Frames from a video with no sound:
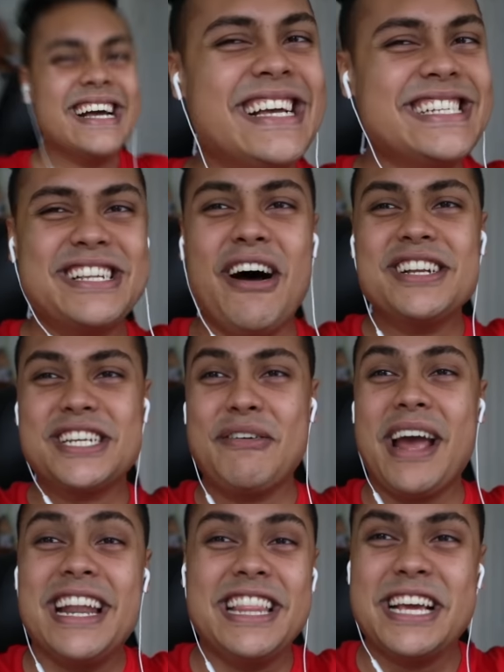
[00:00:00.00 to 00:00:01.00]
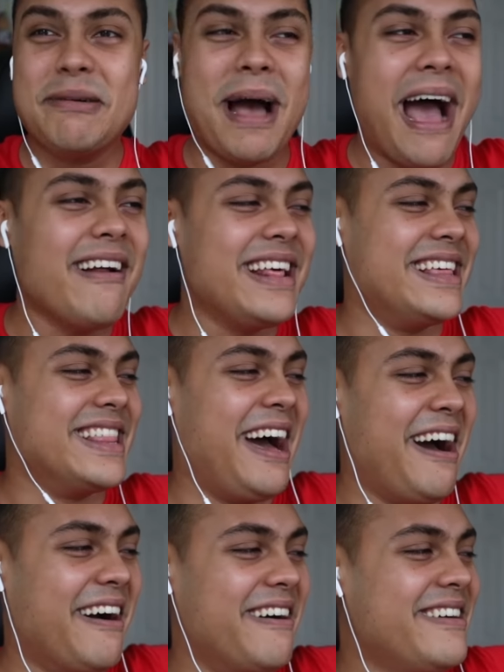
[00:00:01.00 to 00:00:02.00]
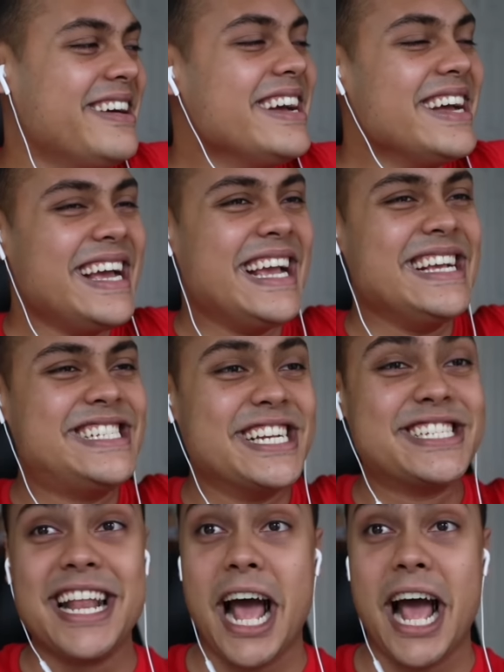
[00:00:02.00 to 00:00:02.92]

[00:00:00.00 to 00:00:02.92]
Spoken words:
He's not doing anything about it, though. He's just